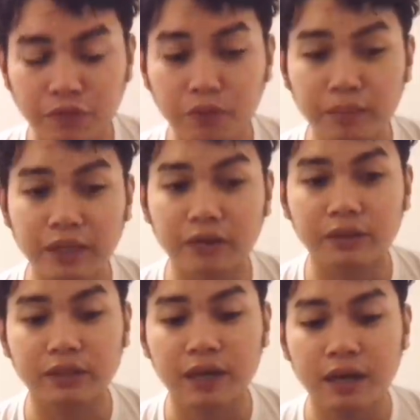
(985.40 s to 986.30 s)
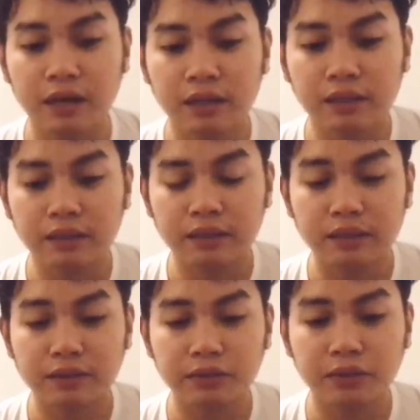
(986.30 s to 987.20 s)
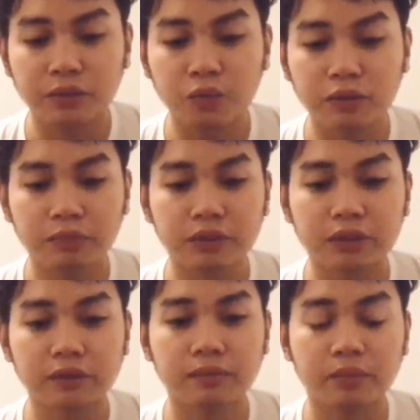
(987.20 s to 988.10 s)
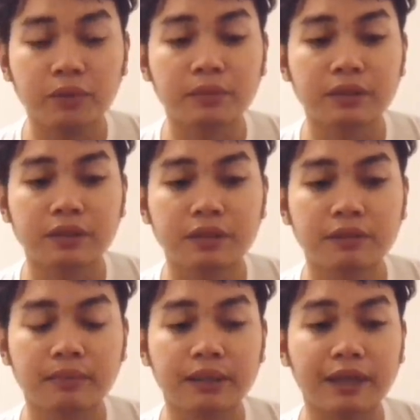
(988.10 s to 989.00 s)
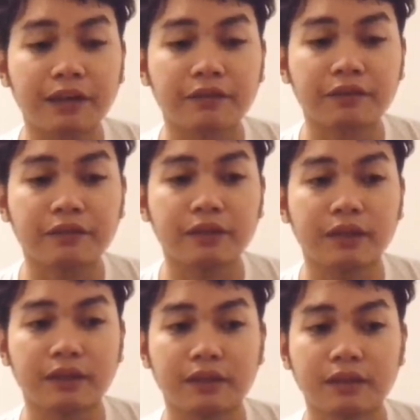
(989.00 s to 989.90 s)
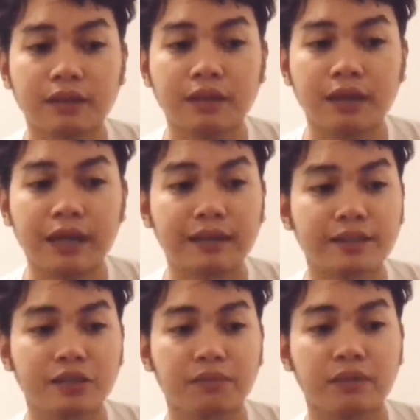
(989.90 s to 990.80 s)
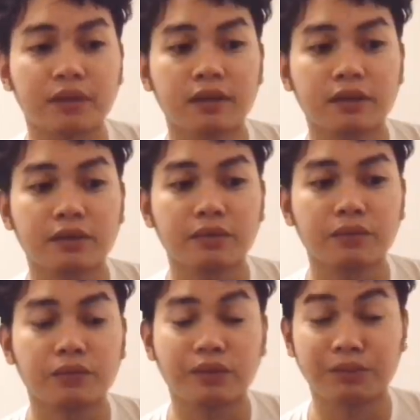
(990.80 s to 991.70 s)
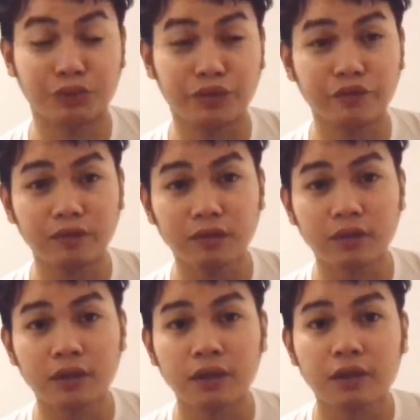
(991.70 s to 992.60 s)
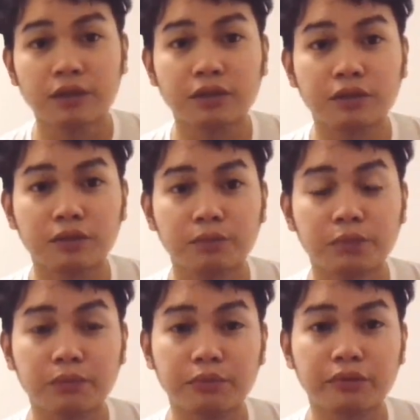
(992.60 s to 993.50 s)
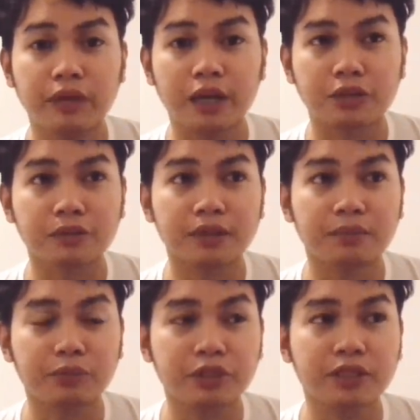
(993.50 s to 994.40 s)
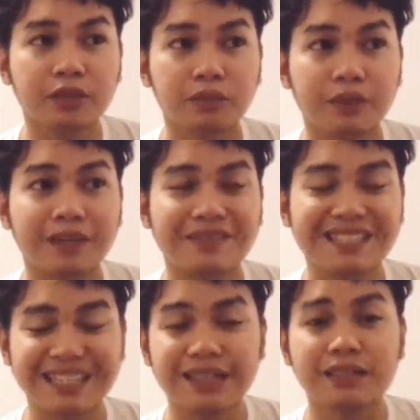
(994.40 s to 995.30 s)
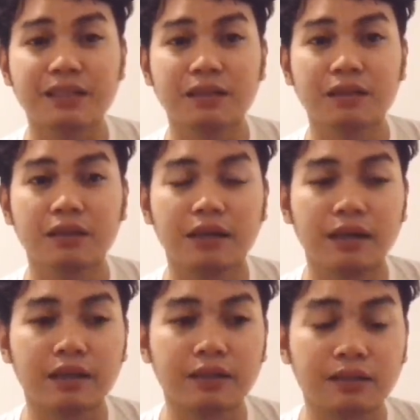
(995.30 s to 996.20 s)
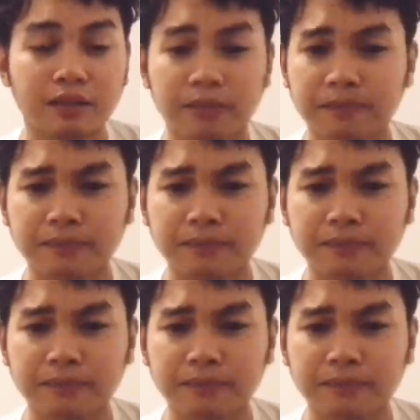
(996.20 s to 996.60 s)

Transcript: for me, on in that you know one particular moment in my life, I feel like I did something really beautiful. You know, people actually appreciate what I've said, and